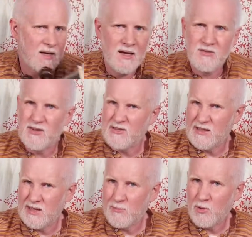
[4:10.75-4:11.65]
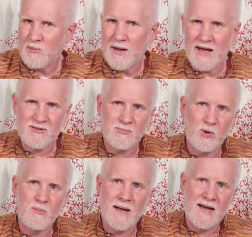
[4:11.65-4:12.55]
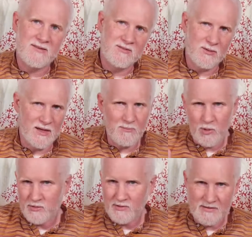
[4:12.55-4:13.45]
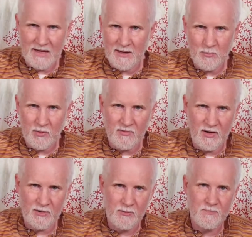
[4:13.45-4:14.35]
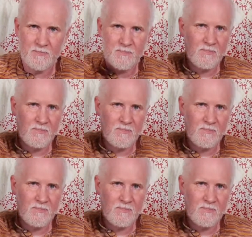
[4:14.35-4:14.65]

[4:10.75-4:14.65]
It's just a little more mass, you get more sustain, more volume.